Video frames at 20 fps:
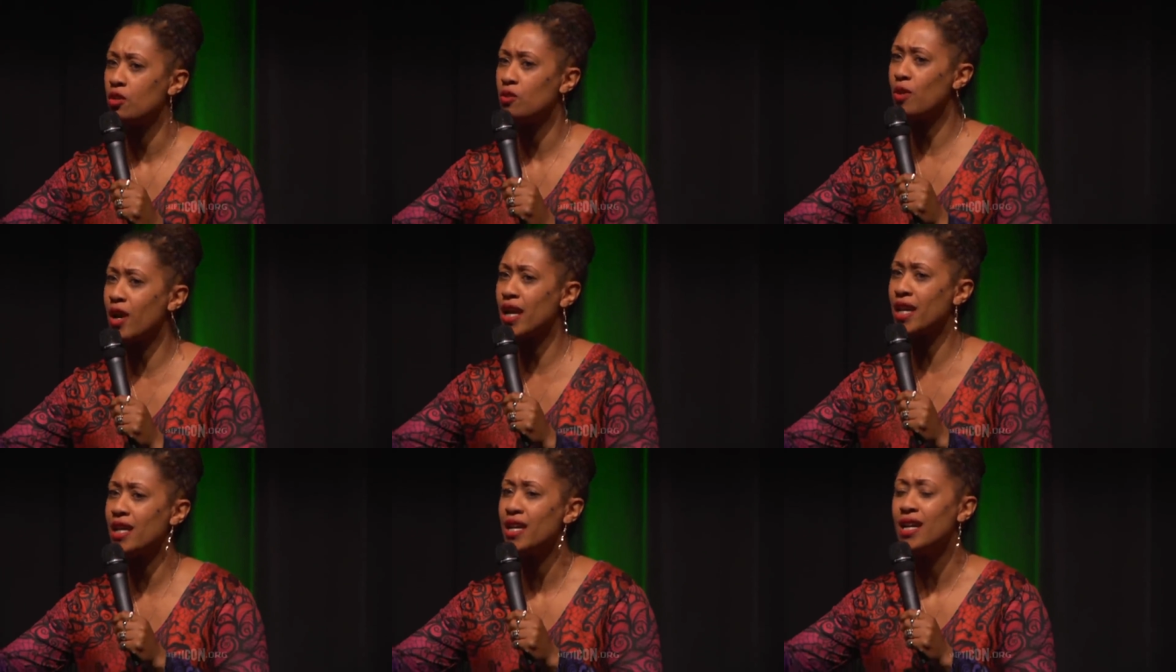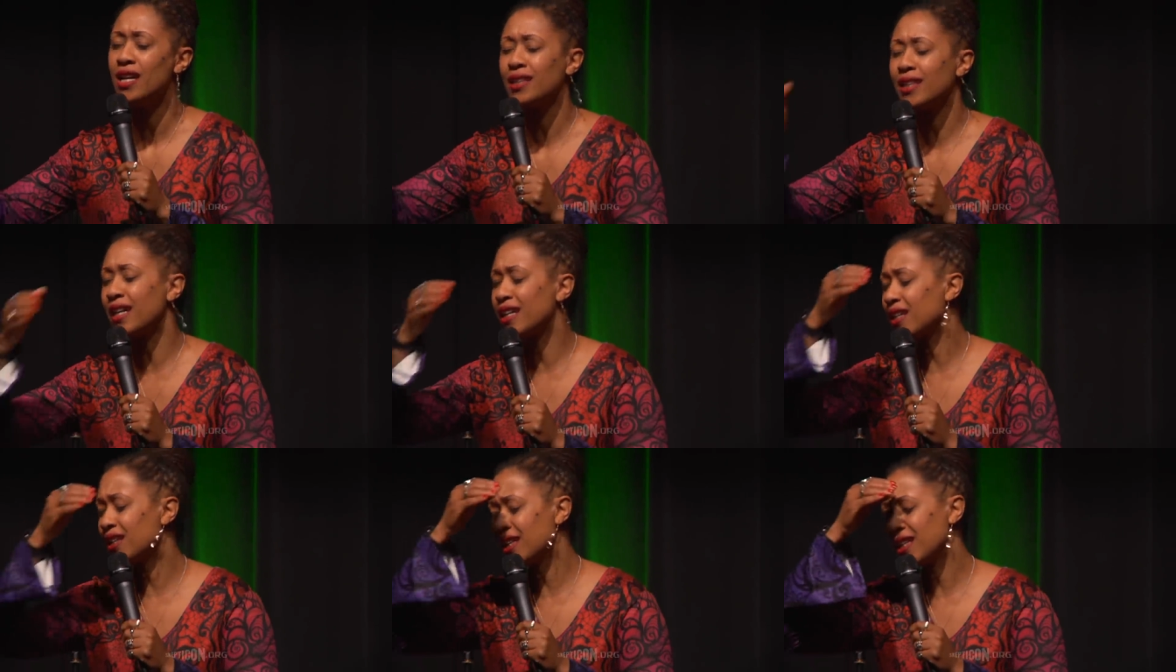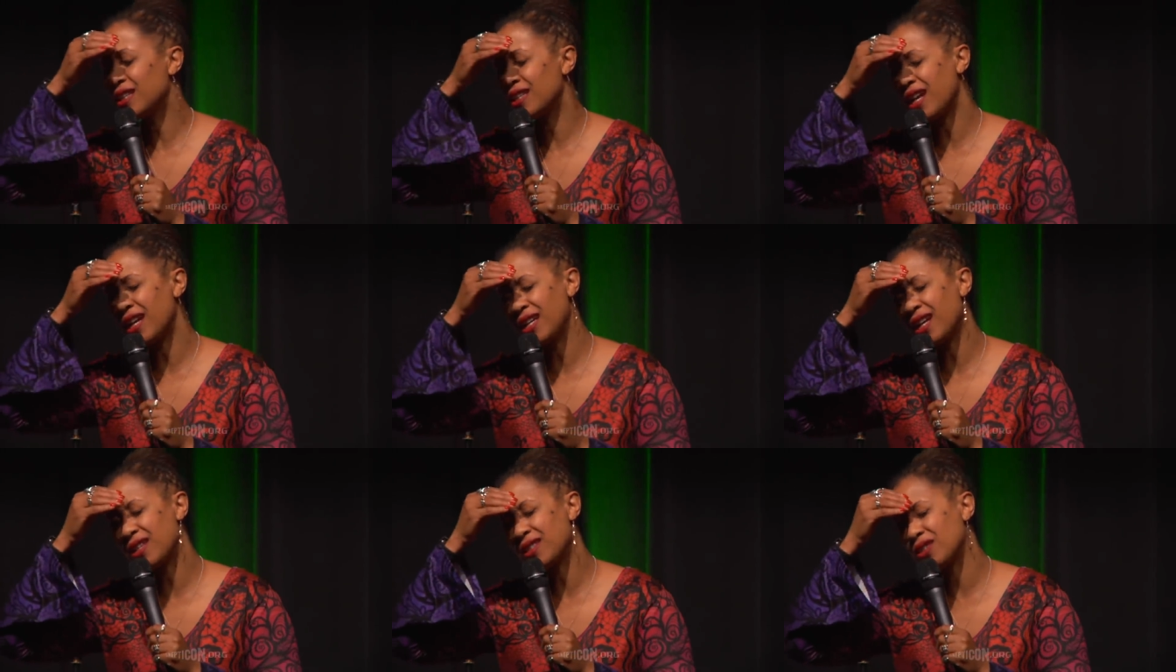Right? Like, like
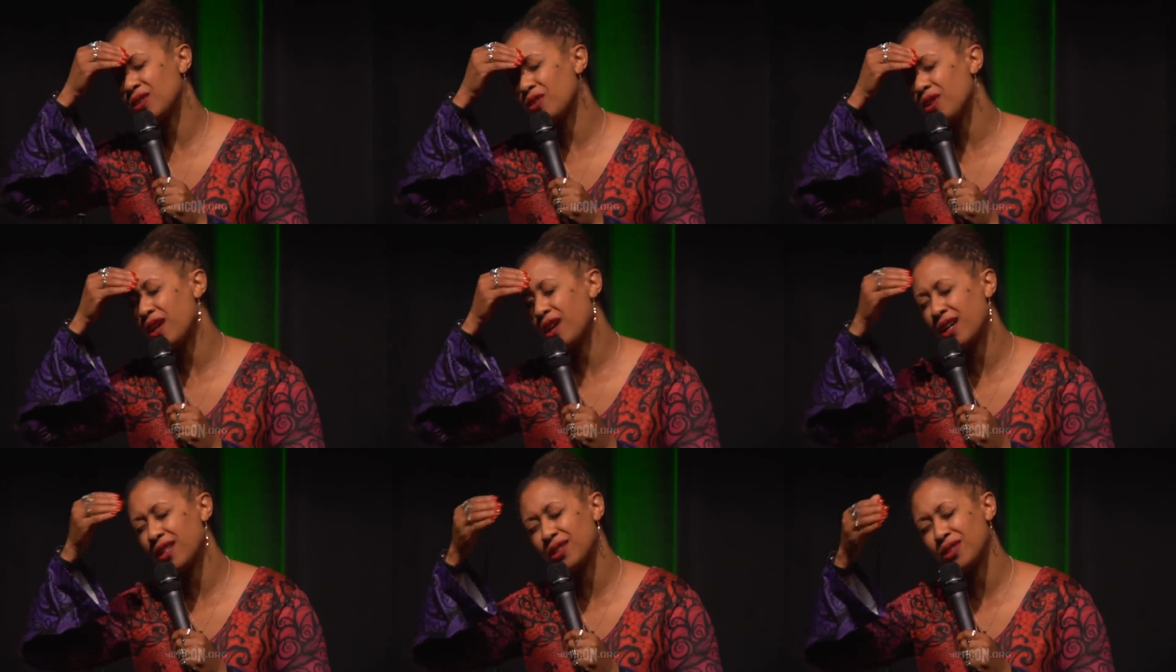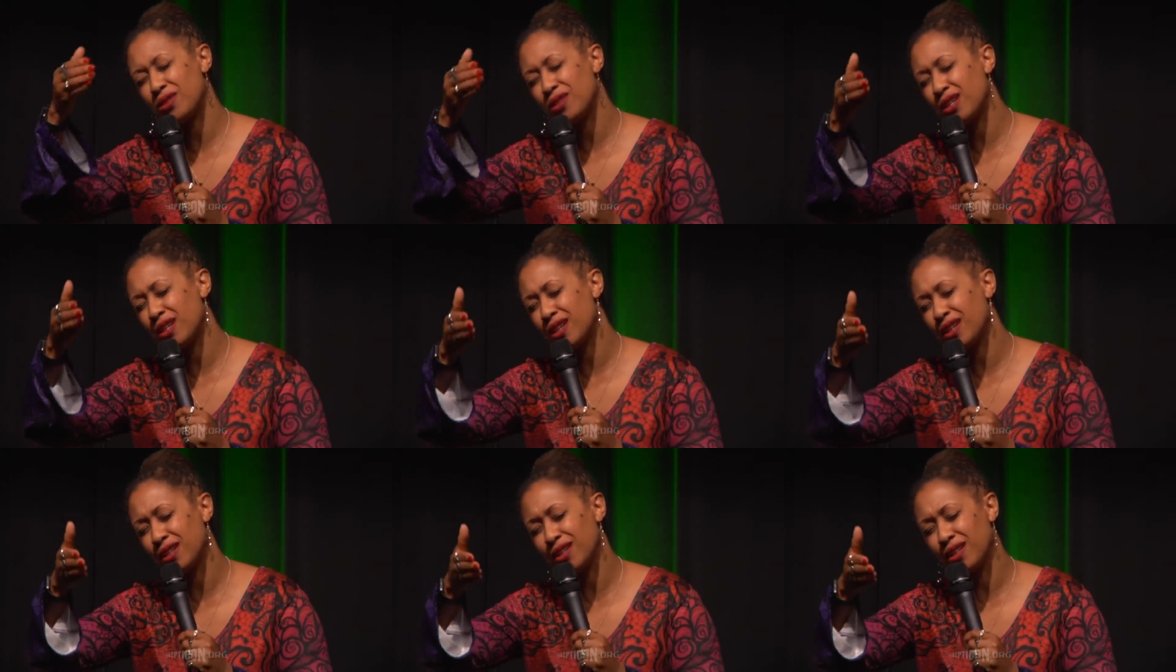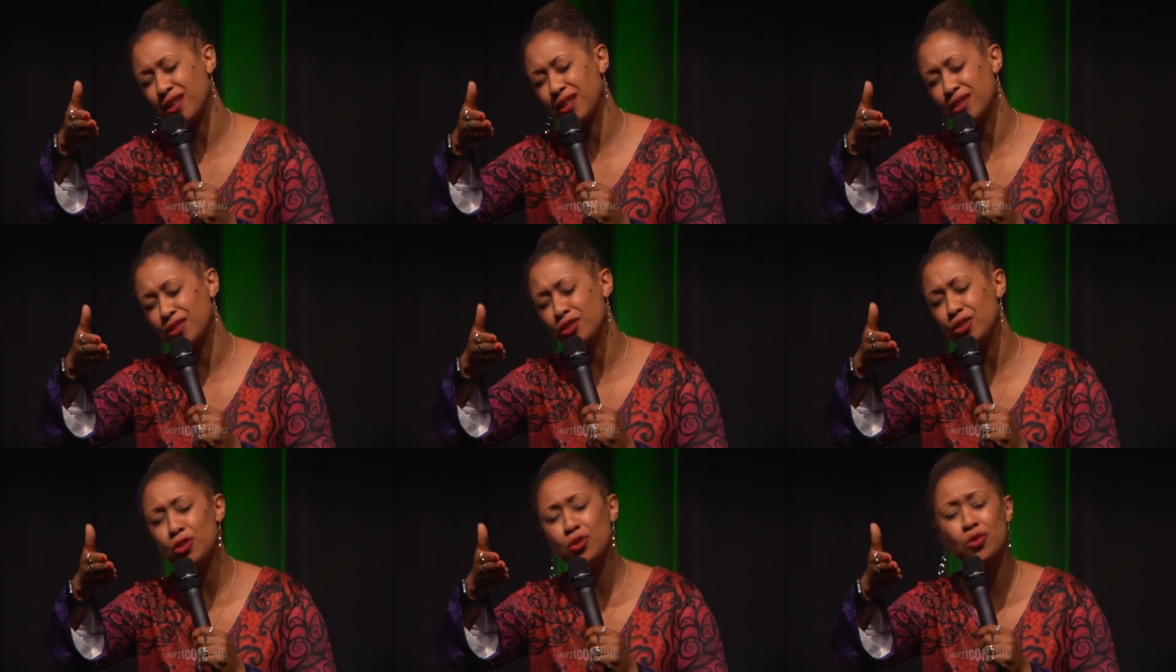I, saw, I saw a,
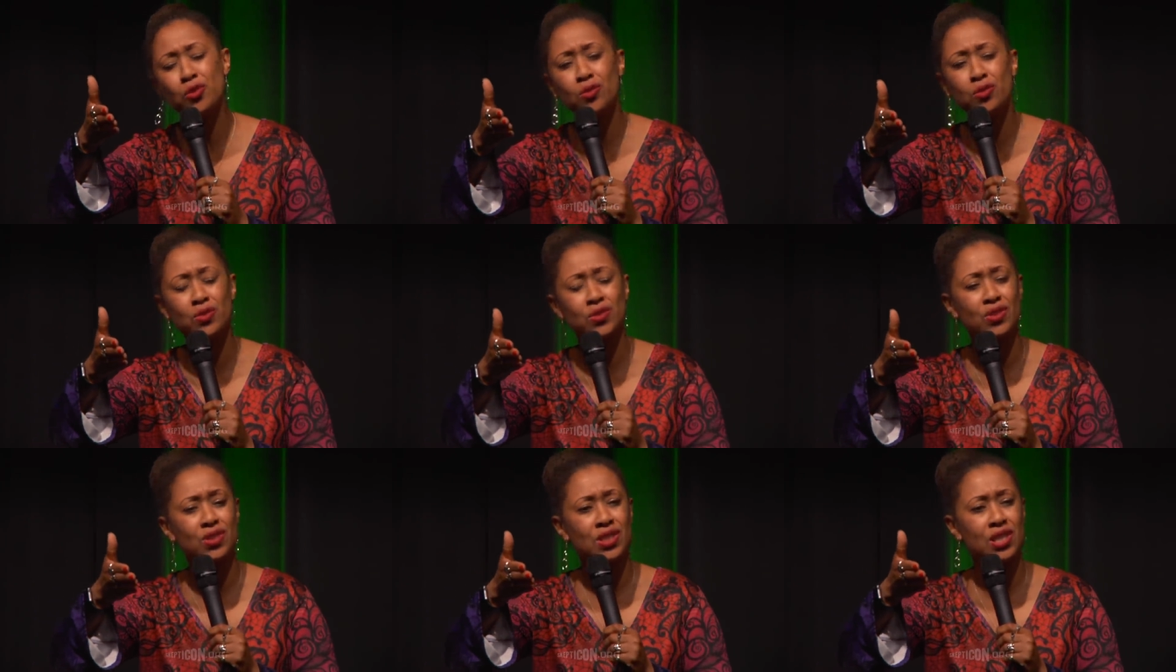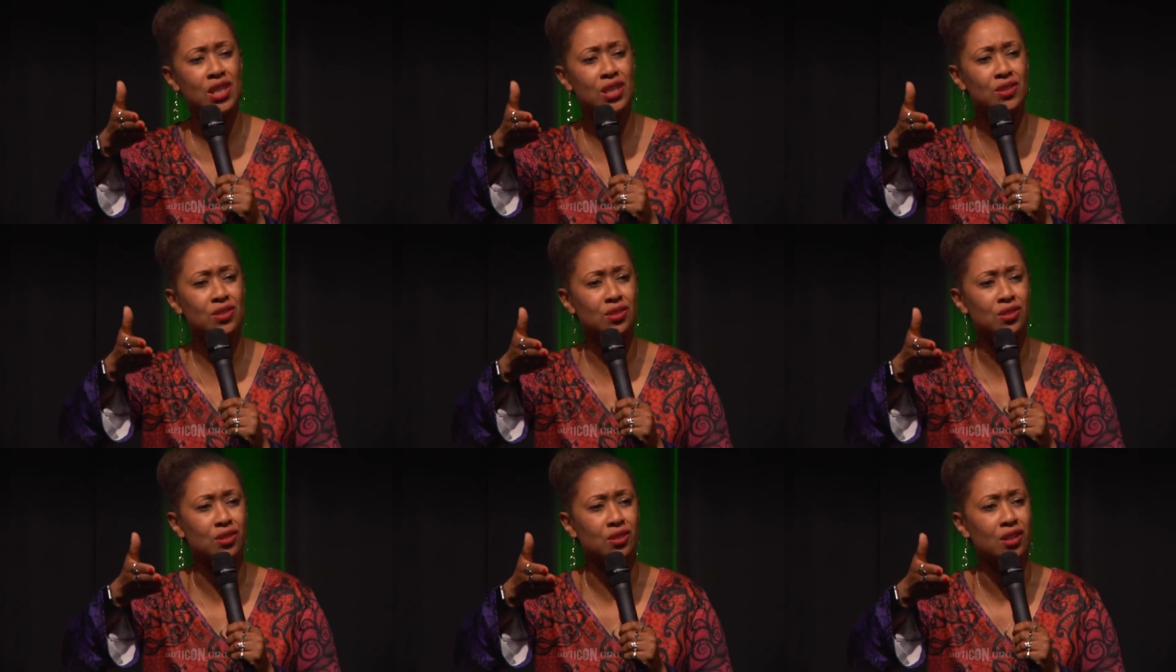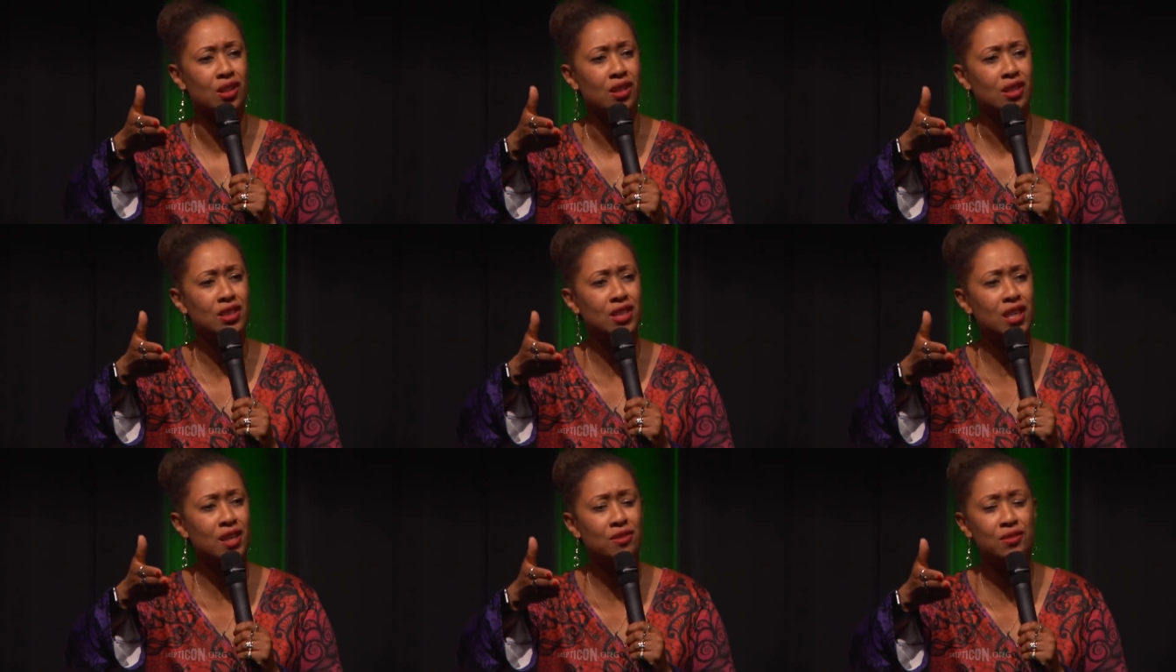a news teaser
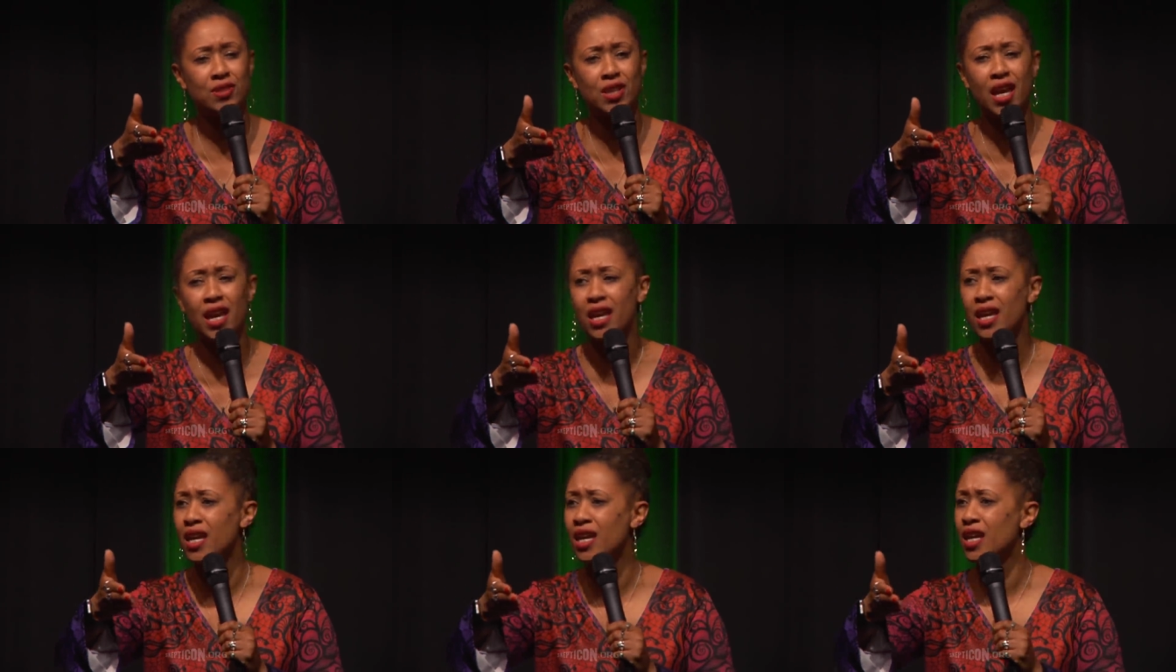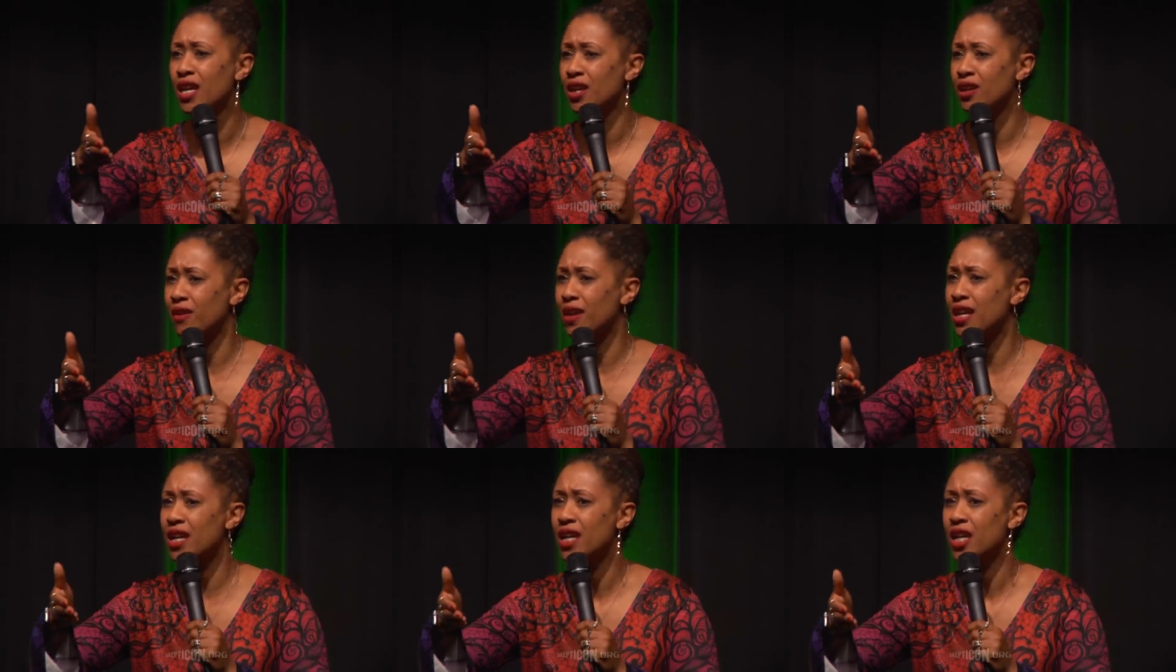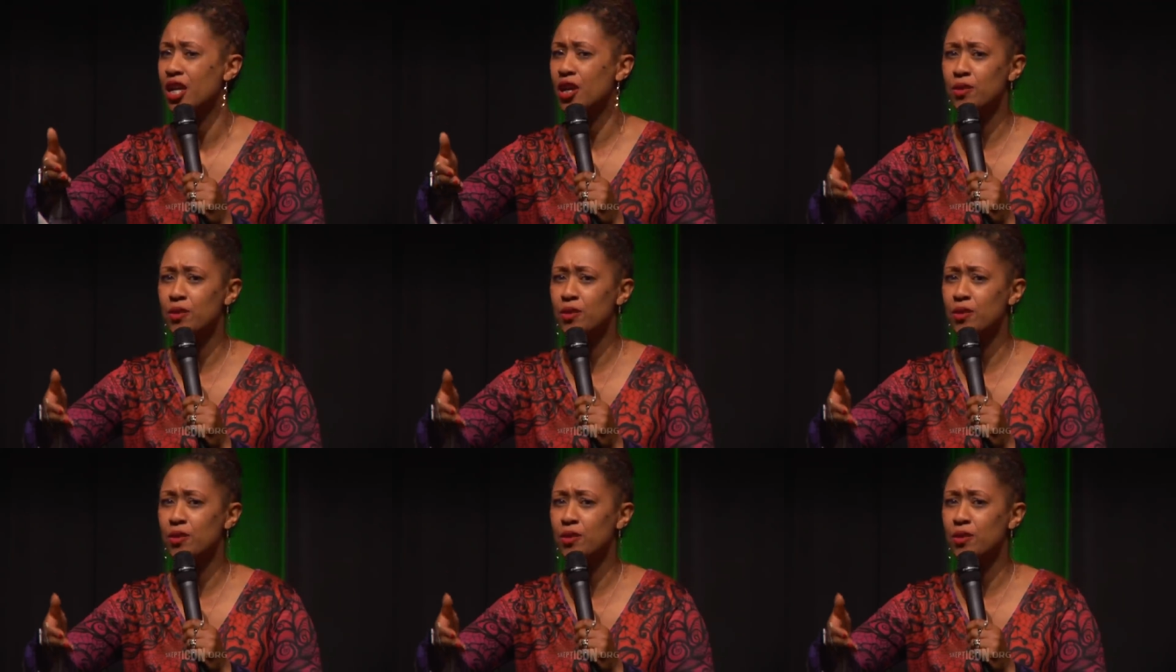the other day, right?